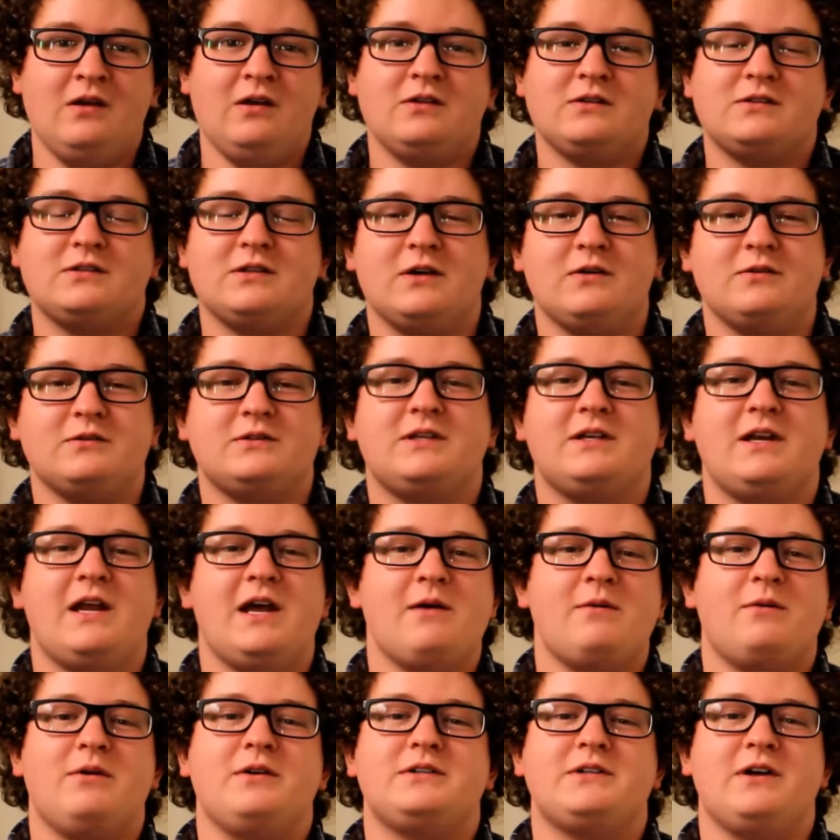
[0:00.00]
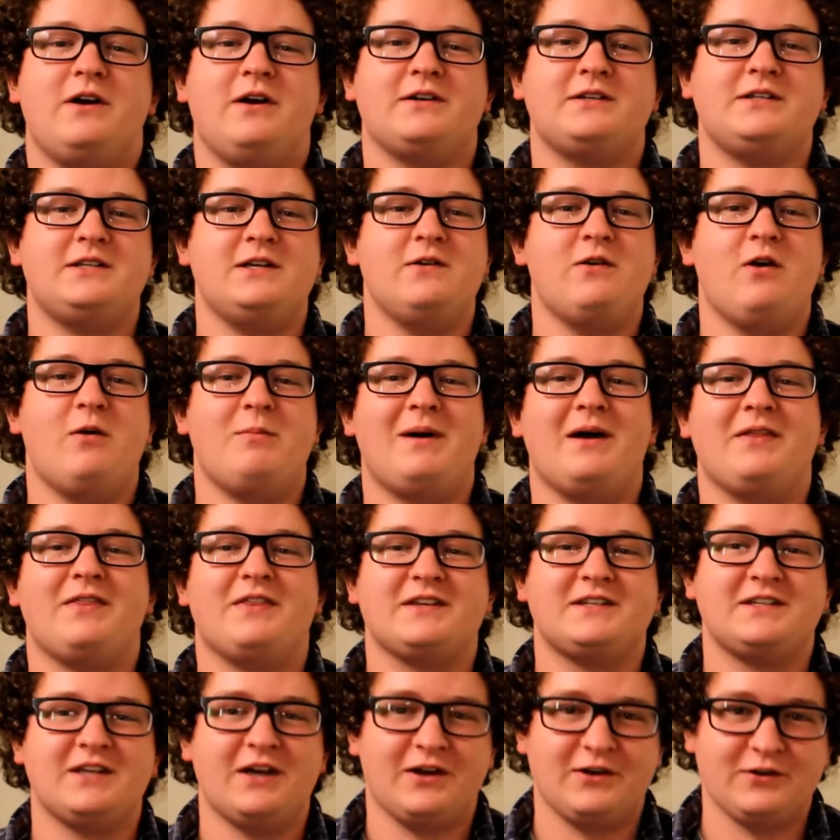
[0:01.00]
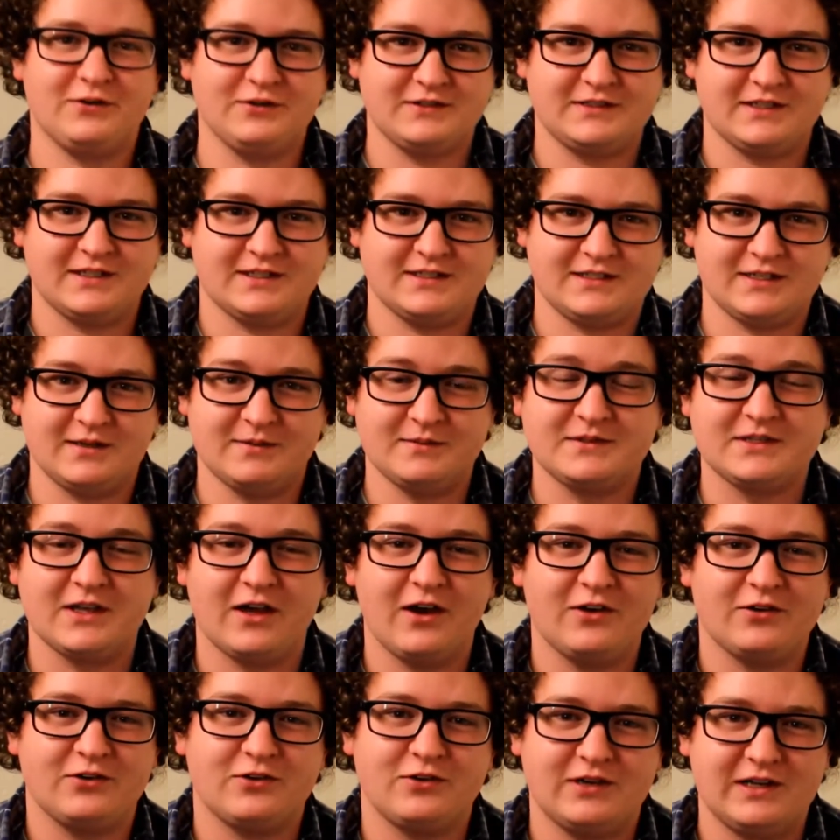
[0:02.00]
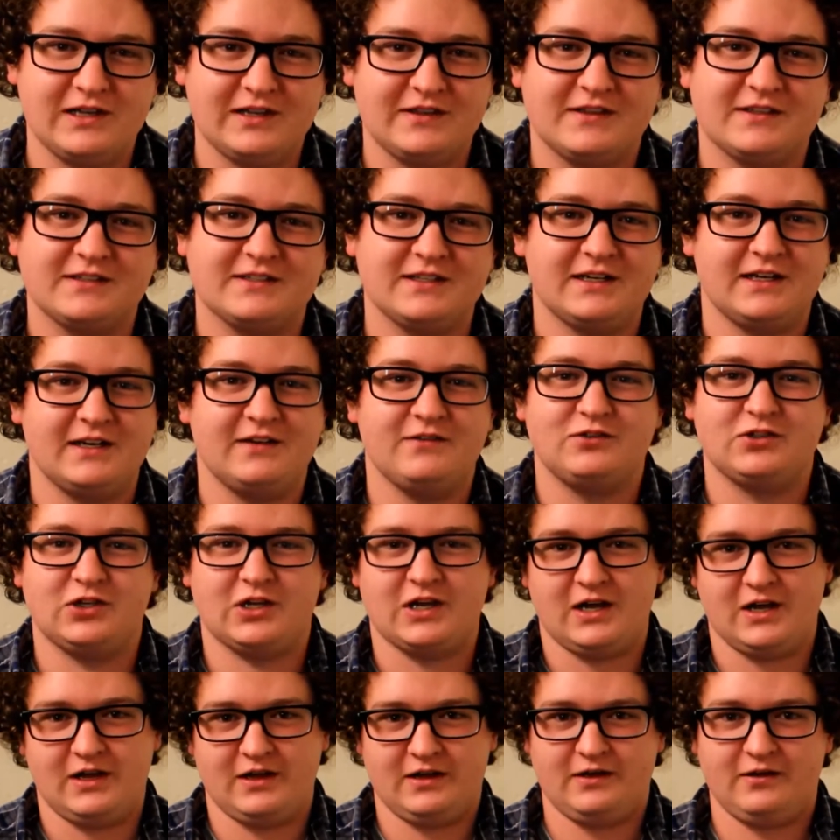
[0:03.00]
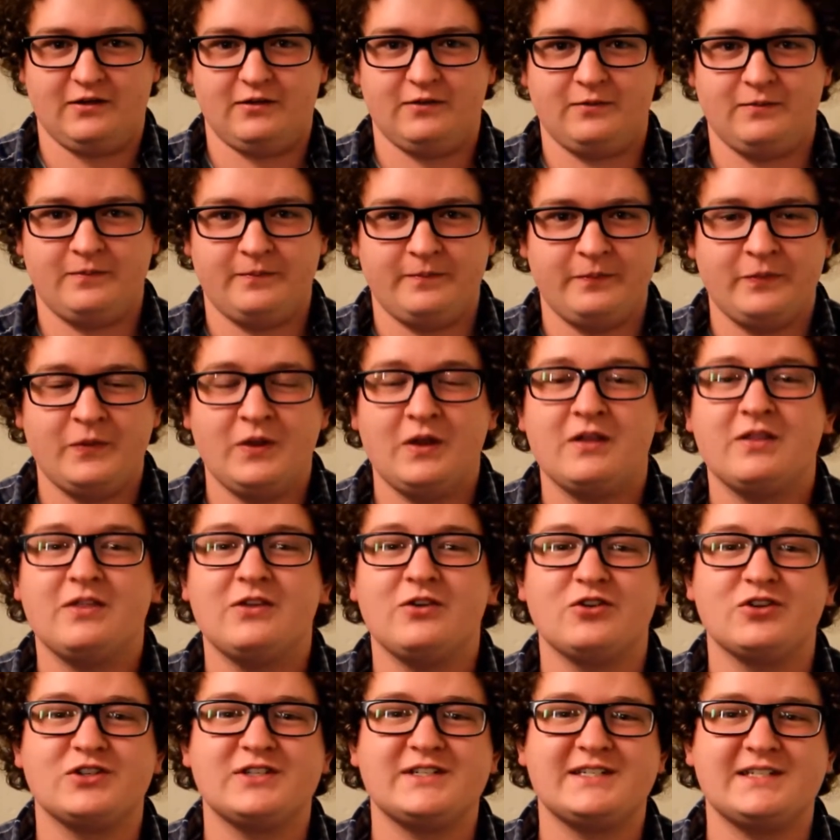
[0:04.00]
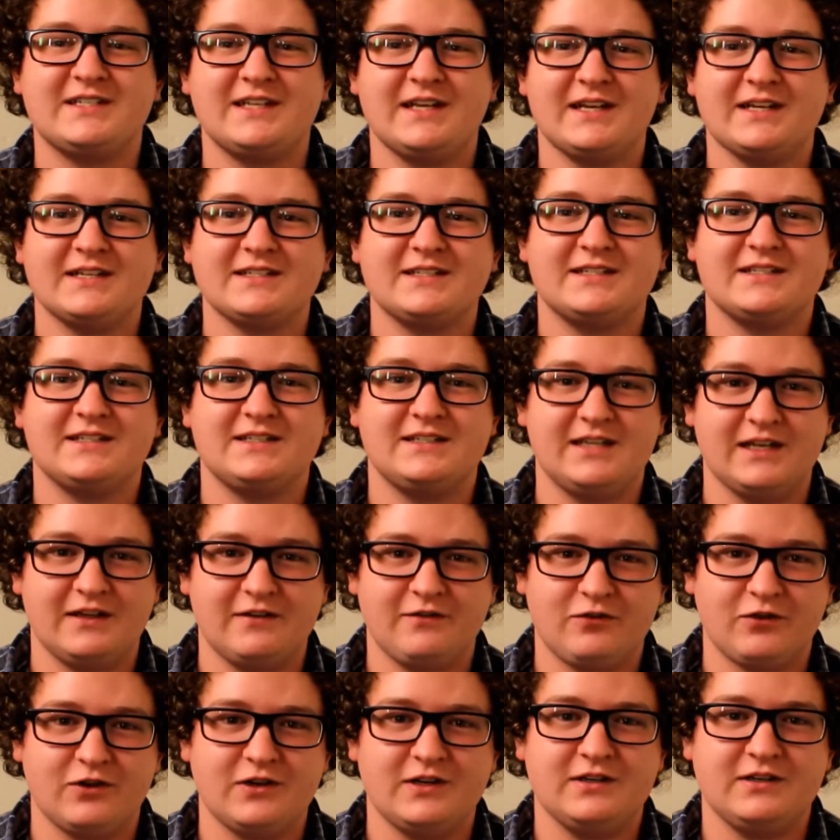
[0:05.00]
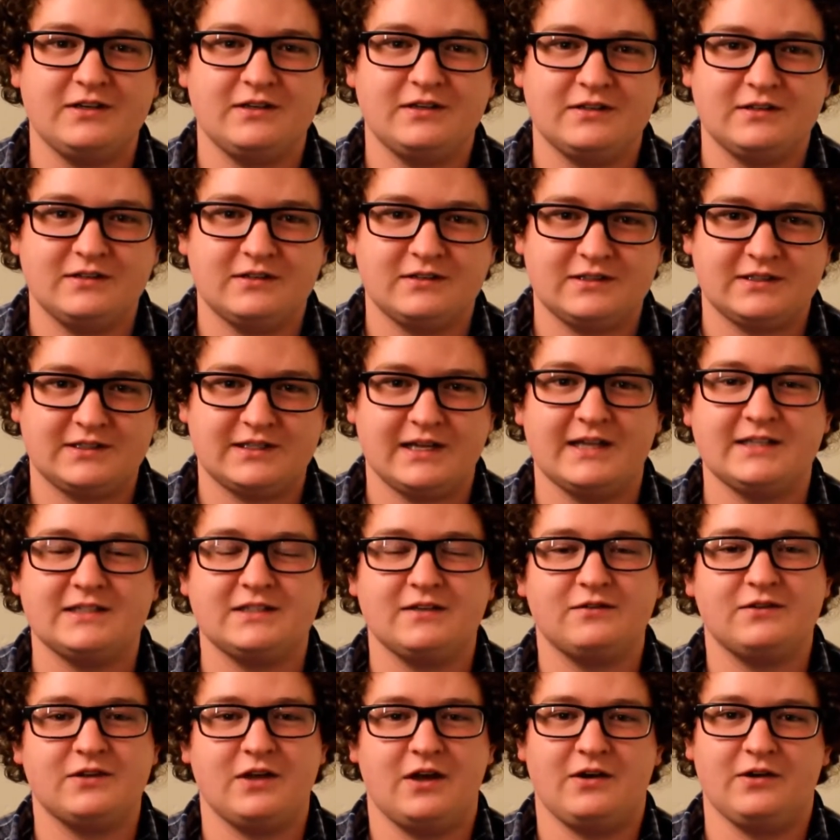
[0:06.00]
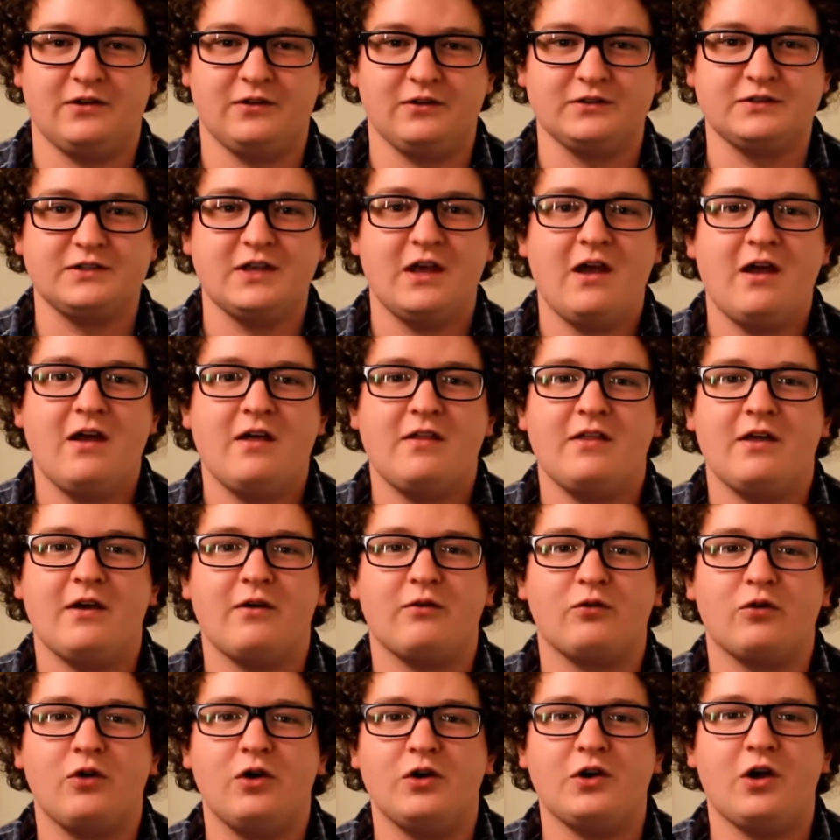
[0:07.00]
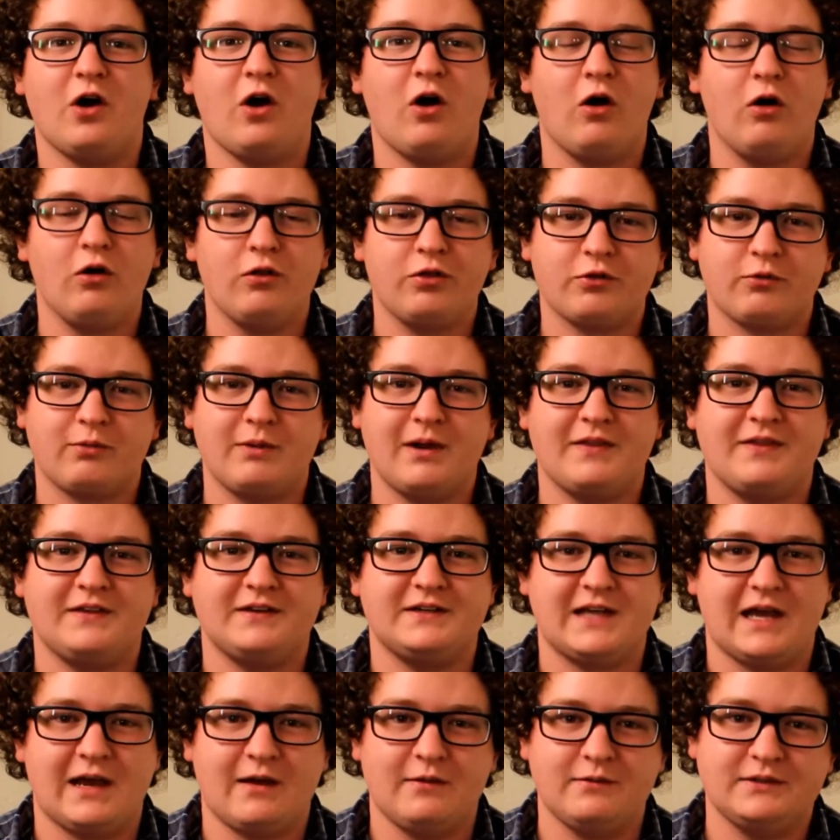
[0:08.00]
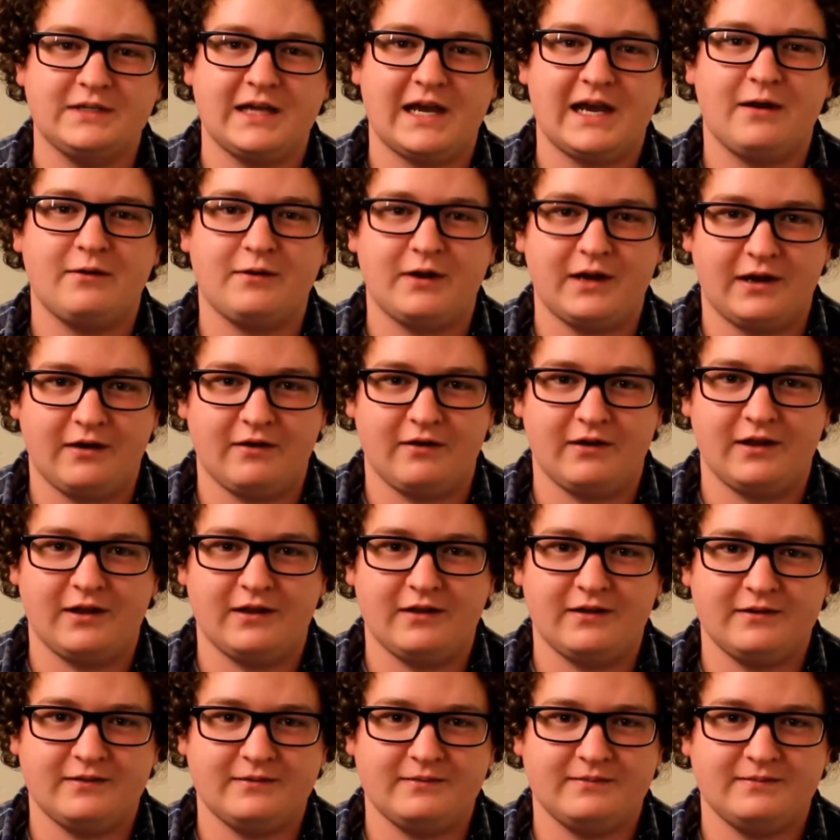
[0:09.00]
So today I want to talk to you about the tunnel systems underneath the city of Chicago. There are 6 different sets of tunnels that run all throughout the downtown area.